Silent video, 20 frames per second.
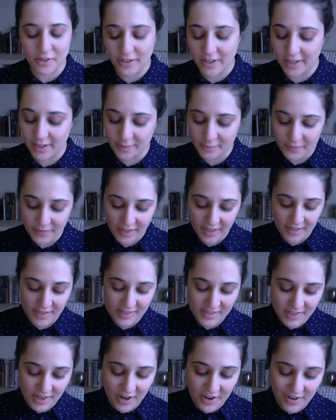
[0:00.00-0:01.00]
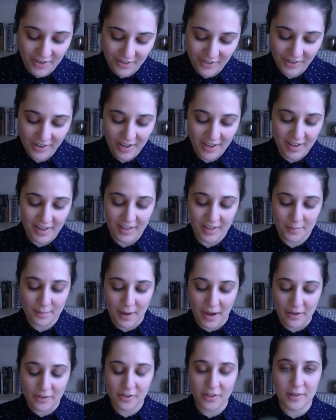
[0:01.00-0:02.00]
here. So the
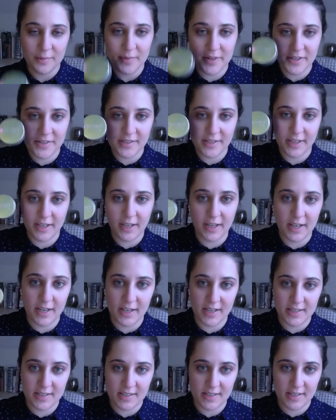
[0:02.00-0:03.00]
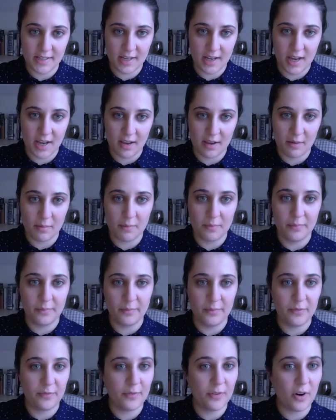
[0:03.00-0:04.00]
powder I'm using is
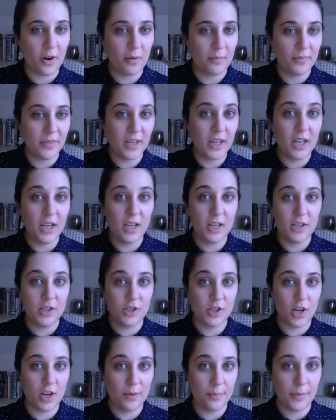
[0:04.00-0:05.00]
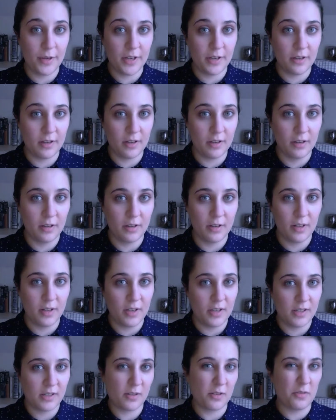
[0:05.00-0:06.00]
from the German
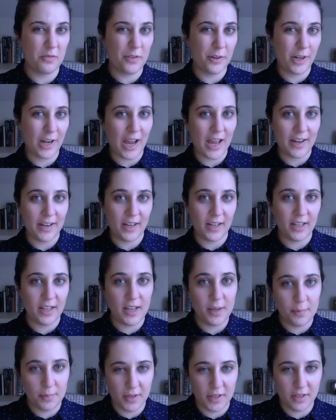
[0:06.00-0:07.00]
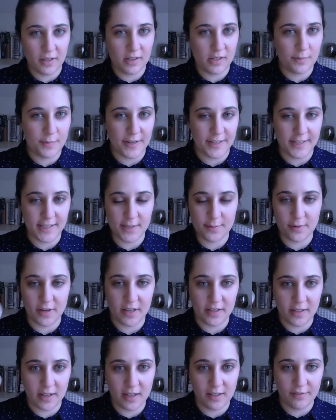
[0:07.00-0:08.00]
sort of organic hippie cosmetics
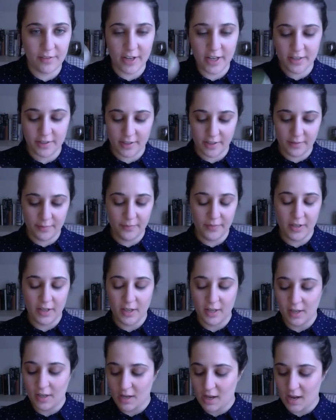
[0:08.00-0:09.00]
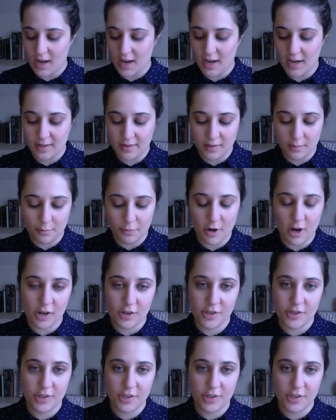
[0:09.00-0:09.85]
brand Alverde, and the brush